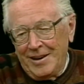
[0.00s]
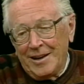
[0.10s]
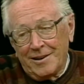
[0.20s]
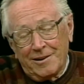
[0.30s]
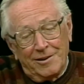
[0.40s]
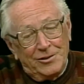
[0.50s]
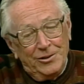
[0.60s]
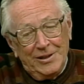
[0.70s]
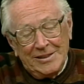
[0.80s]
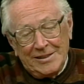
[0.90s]
No, not a
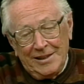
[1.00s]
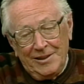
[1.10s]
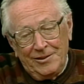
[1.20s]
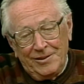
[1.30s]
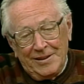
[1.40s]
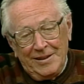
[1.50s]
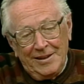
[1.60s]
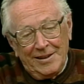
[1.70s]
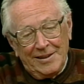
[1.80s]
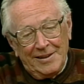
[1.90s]
cartoonist, I know it,
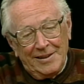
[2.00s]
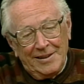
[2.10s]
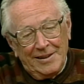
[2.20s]
yeah.